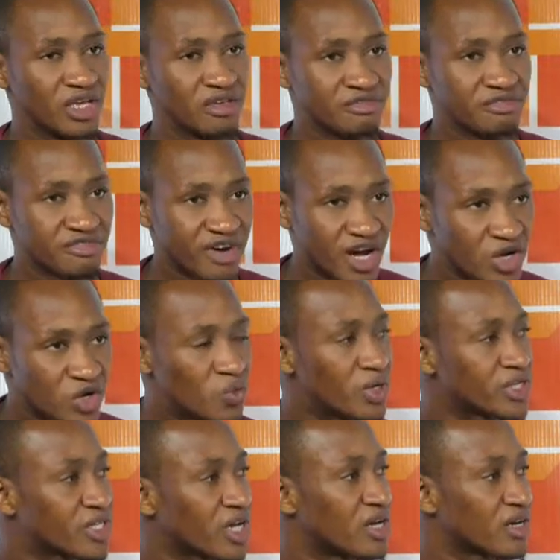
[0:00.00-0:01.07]

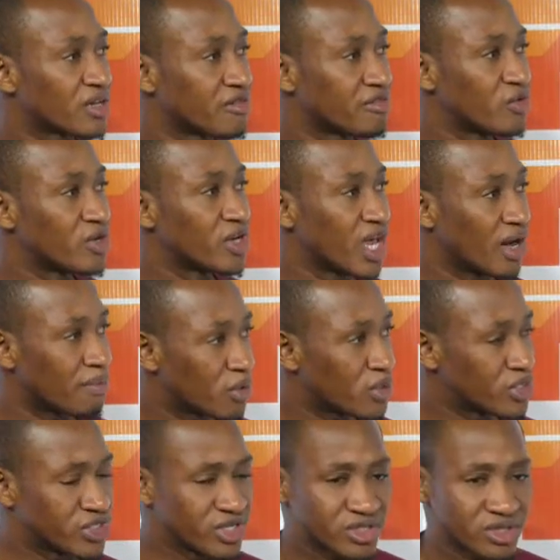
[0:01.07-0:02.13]
evaluate and review their
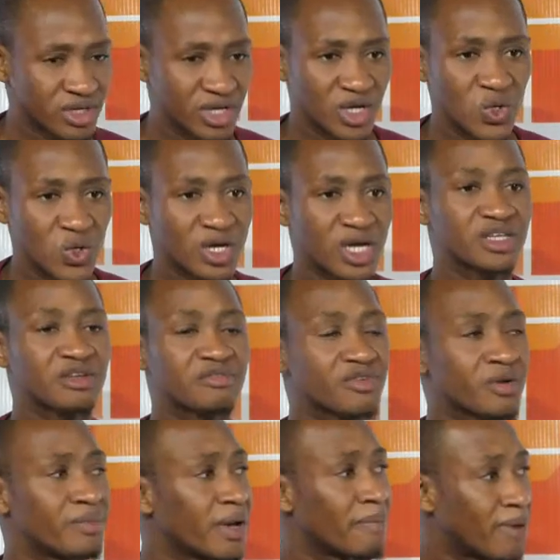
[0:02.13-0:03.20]
policies, look at it
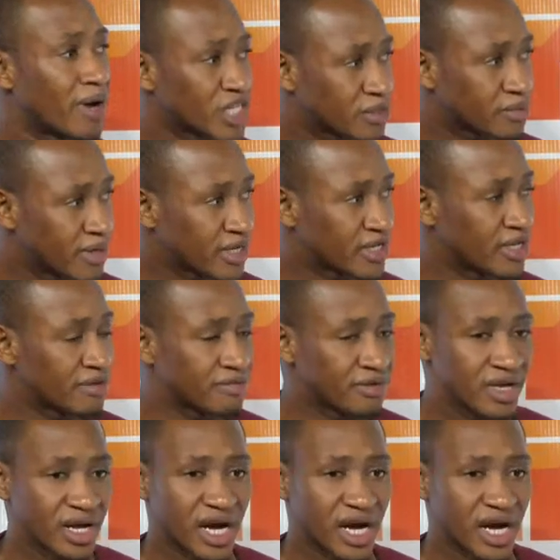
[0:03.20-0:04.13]
from a perspective,